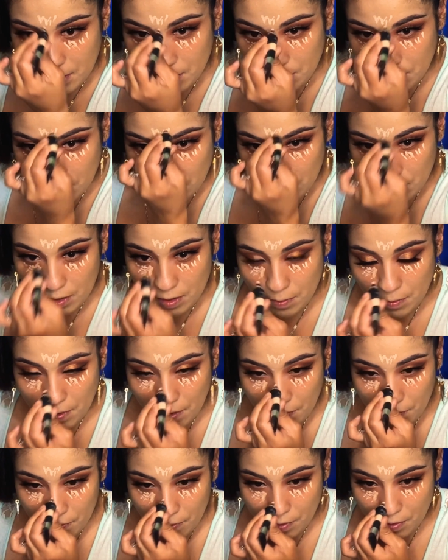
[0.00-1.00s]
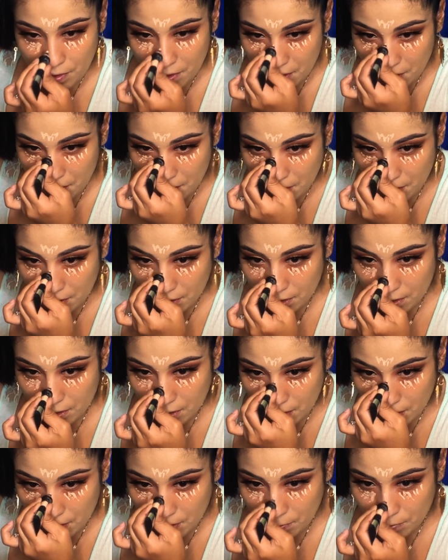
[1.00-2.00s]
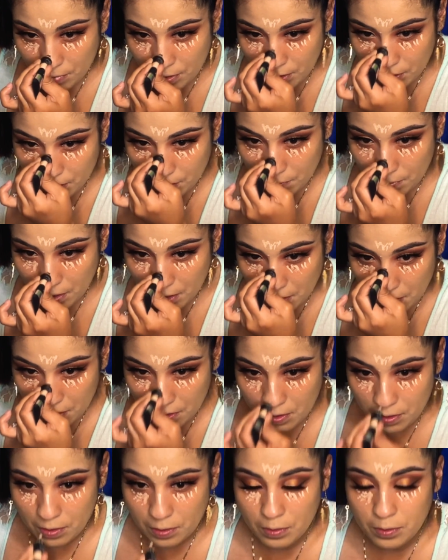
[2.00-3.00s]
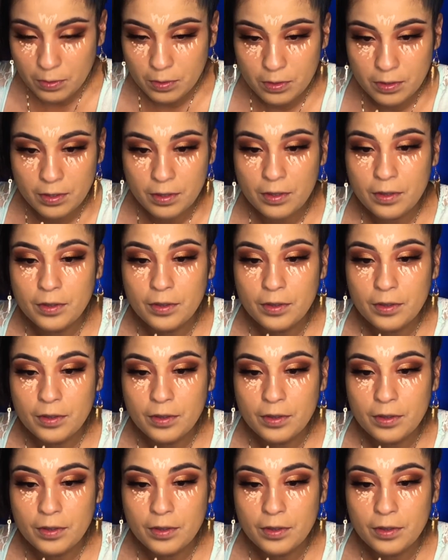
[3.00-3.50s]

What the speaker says: in the middle of my forehead, and then the bridge of my nose,